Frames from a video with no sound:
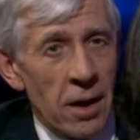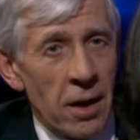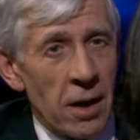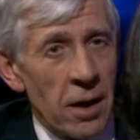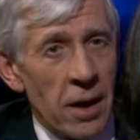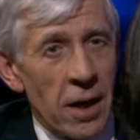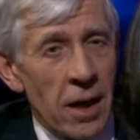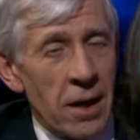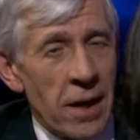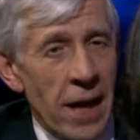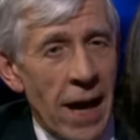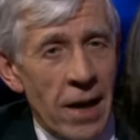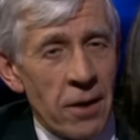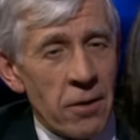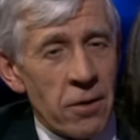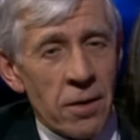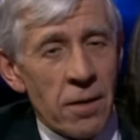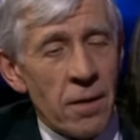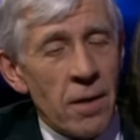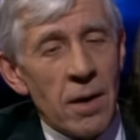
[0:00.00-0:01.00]
It
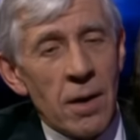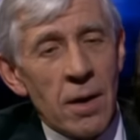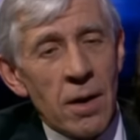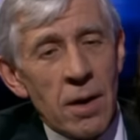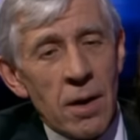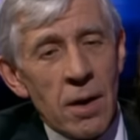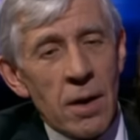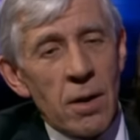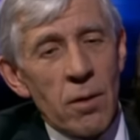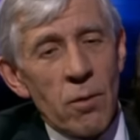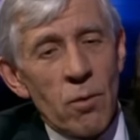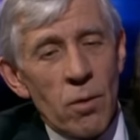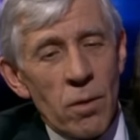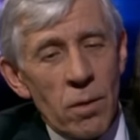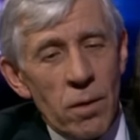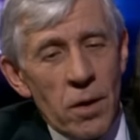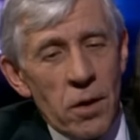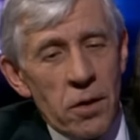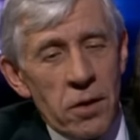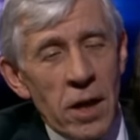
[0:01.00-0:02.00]
has
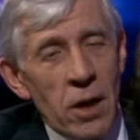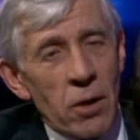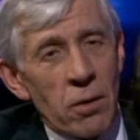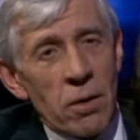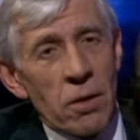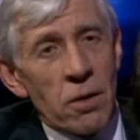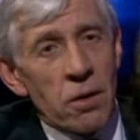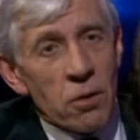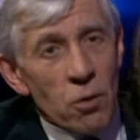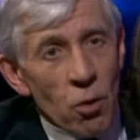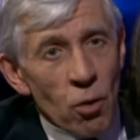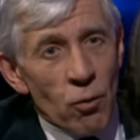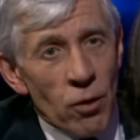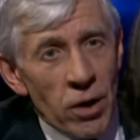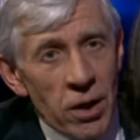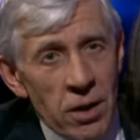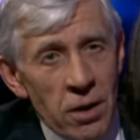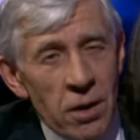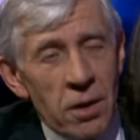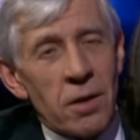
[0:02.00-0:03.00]
the slogan still
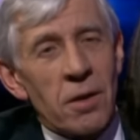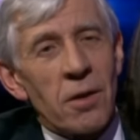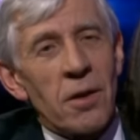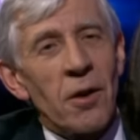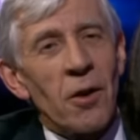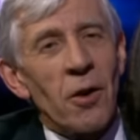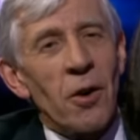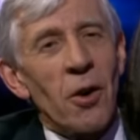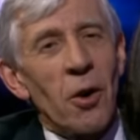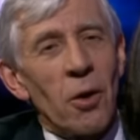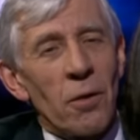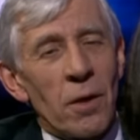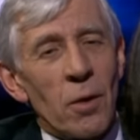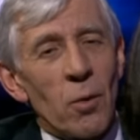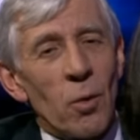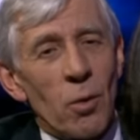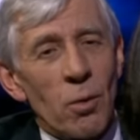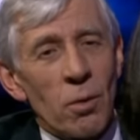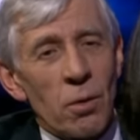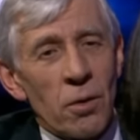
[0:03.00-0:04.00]
written on
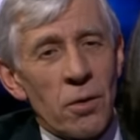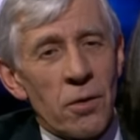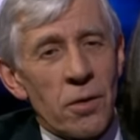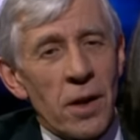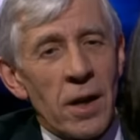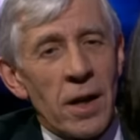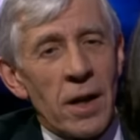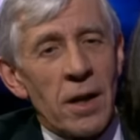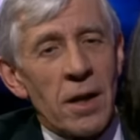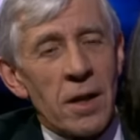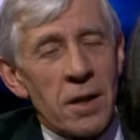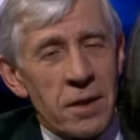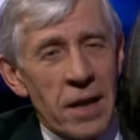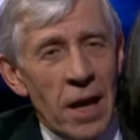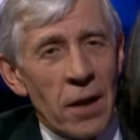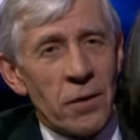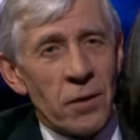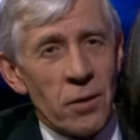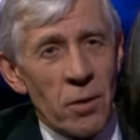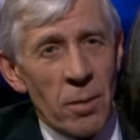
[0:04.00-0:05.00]
the walls,
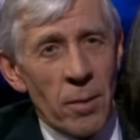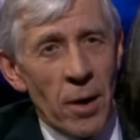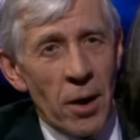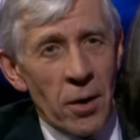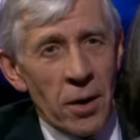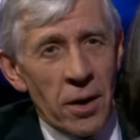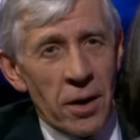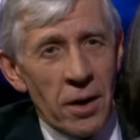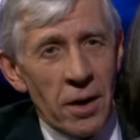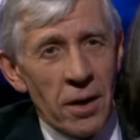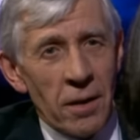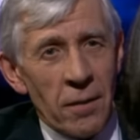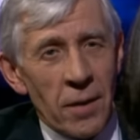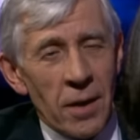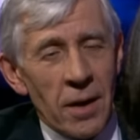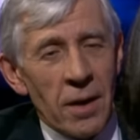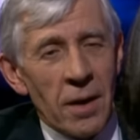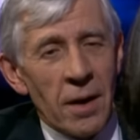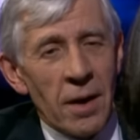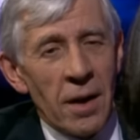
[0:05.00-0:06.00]
death to America.
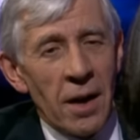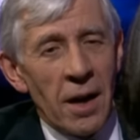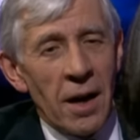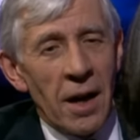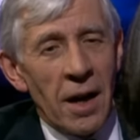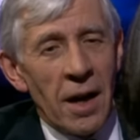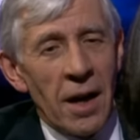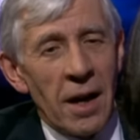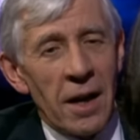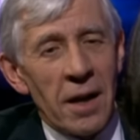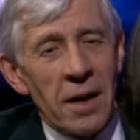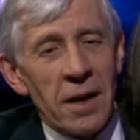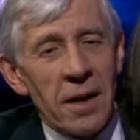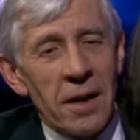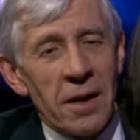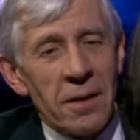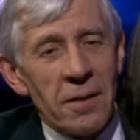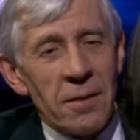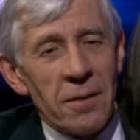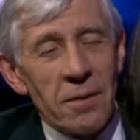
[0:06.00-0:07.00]

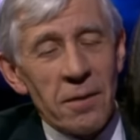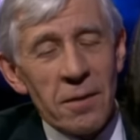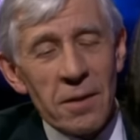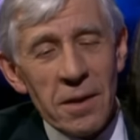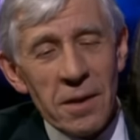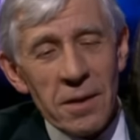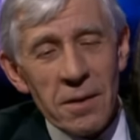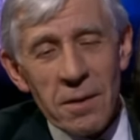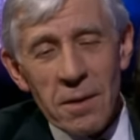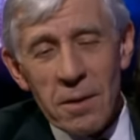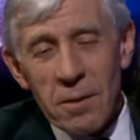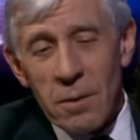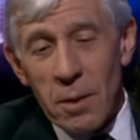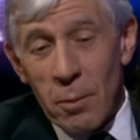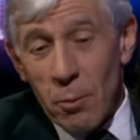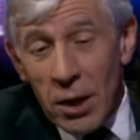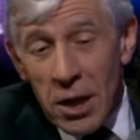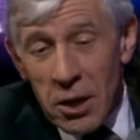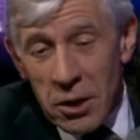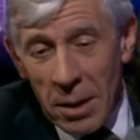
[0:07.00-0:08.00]

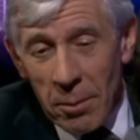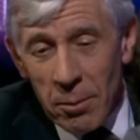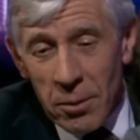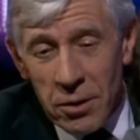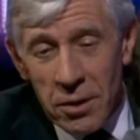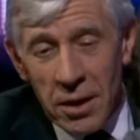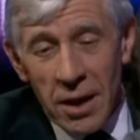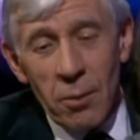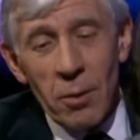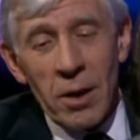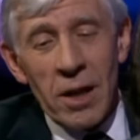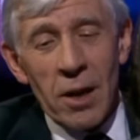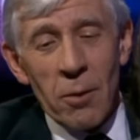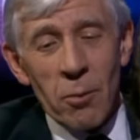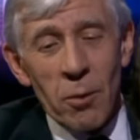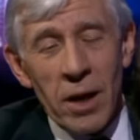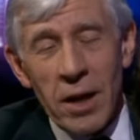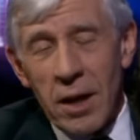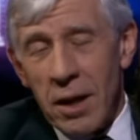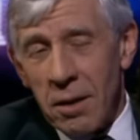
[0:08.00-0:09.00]
The British embassy,
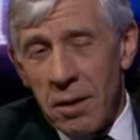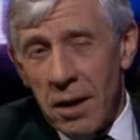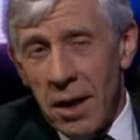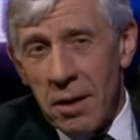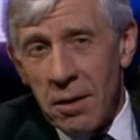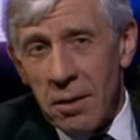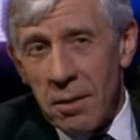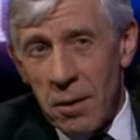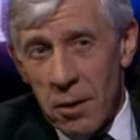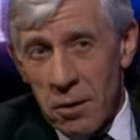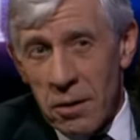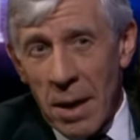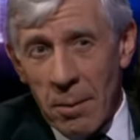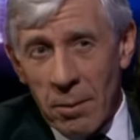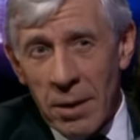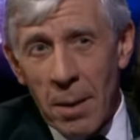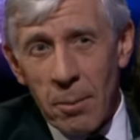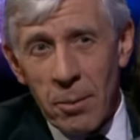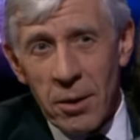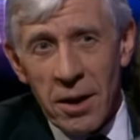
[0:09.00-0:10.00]
we're in the
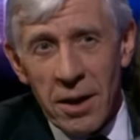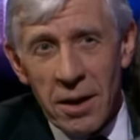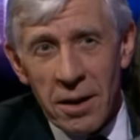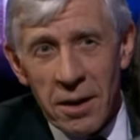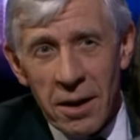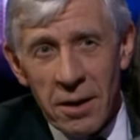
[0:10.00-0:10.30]
same company.